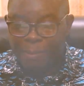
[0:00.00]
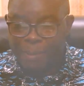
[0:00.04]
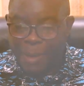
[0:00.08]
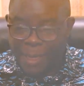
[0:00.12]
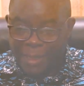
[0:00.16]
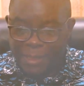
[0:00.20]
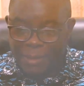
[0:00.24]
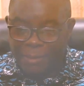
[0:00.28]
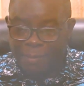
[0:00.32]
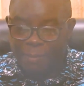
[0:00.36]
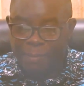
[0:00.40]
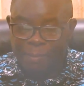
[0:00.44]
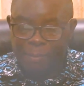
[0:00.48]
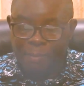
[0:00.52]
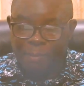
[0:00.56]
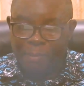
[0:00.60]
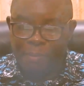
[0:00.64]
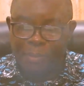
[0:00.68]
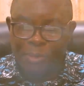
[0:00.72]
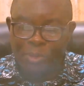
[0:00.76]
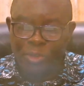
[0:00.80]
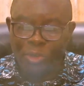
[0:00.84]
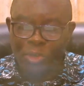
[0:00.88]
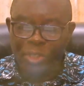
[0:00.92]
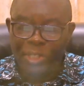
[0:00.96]
But
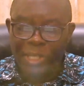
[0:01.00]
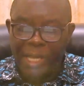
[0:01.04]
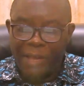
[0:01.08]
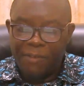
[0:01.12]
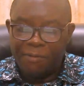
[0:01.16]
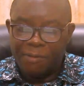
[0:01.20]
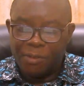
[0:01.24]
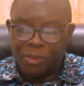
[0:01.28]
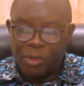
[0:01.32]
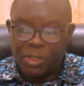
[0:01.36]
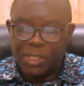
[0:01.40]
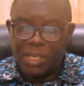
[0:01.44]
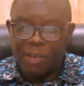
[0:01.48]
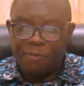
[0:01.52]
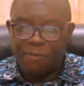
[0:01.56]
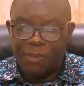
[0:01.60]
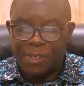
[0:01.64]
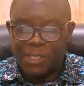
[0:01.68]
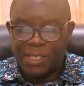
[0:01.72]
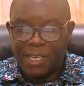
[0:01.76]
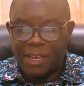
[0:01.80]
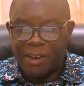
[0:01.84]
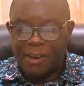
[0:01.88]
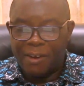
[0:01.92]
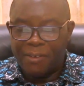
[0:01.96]
Joseph, Joseph
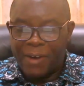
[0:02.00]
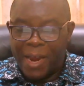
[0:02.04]
was a